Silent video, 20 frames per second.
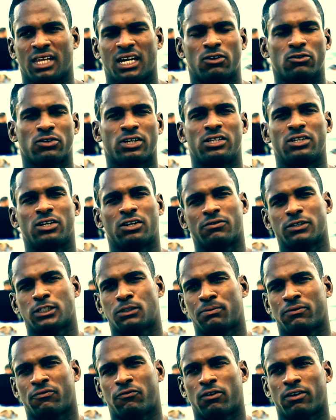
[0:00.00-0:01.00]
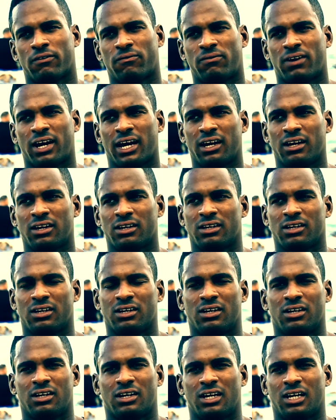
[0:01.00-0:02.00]
they don't get nervous before a fight
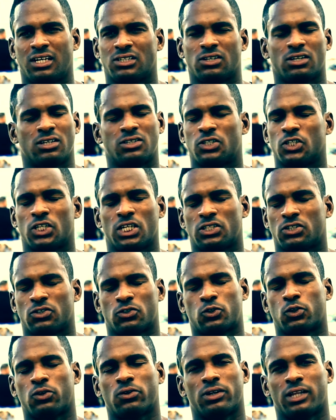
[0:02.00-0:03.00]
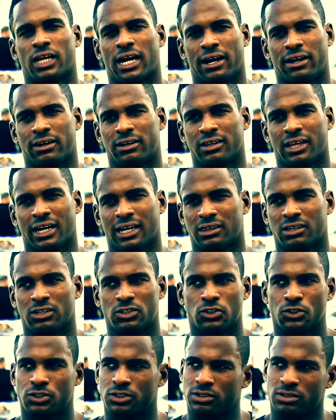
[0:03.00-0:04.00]
is, is, a, is a total liar. Like
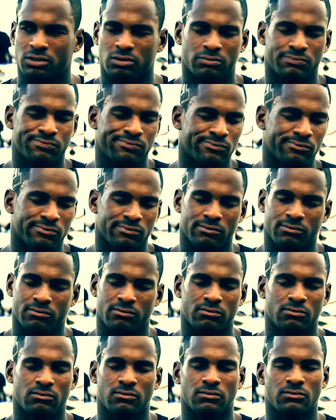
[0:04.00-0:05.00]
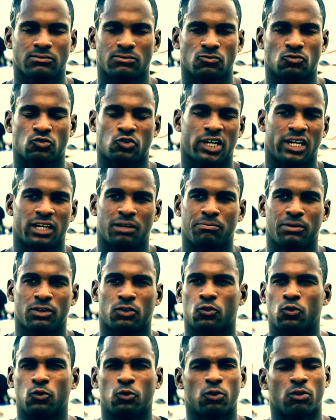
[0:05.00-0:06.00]
they're just trying to be
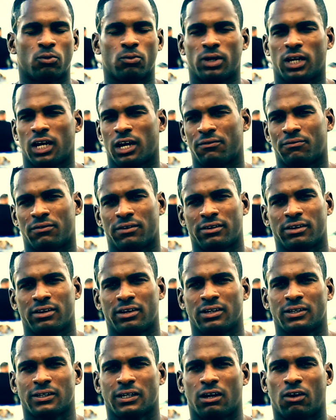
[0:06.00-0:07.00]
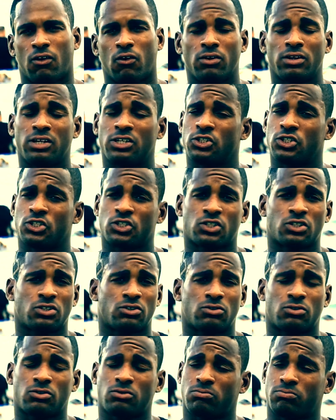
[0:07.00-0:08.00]
cool or whatever. Or they're just
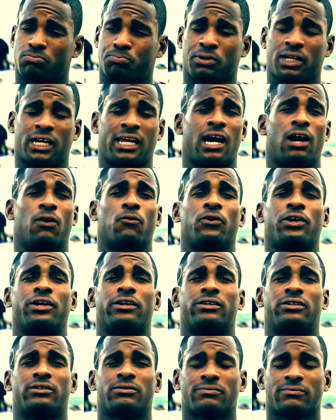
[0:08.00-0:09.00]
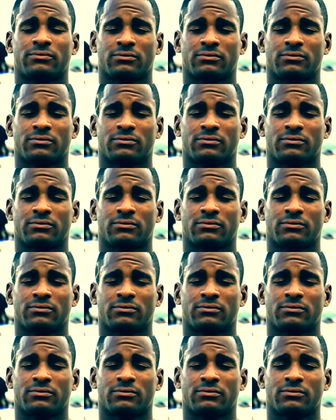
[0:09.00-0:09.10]
playing out weird.